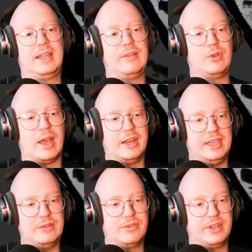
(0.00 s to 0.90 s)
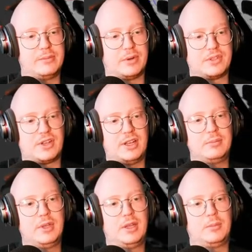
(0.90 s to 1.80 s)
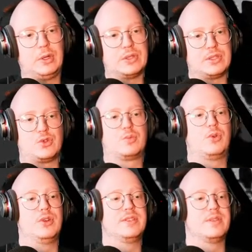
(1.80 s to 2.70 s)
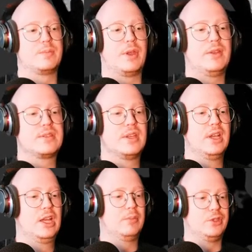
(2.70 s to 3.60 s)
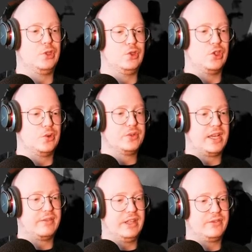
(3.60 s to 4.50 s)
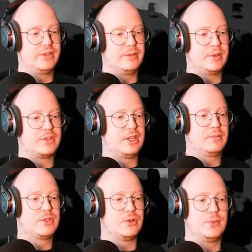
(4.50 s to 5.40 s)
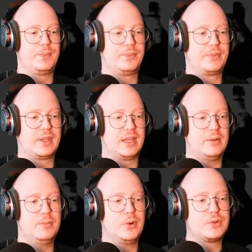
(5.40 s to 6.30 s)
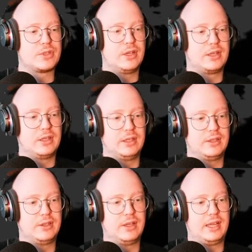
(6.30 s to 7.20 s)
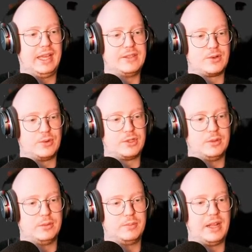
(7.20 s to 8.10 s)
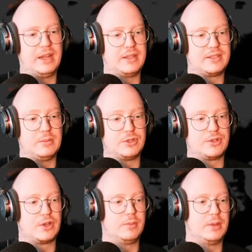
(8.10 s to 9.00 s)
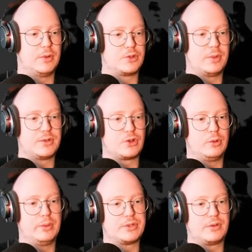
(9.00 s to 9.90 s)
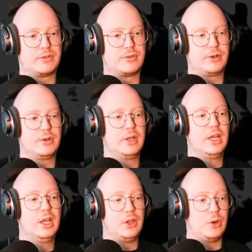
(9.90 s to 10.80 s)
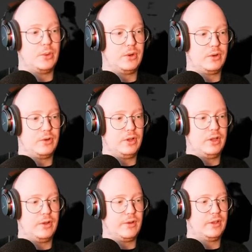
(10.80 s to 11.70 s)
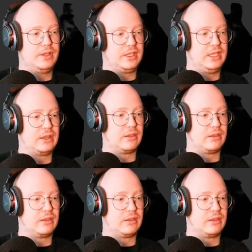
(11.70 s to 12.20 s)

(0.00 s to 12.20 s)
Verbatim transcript: if you had infinite one time because it's just points in space but you don't have an infinite one time so most likely it's going to blend uh, ZBrush is going to be a much better sculpting software for you. Though the key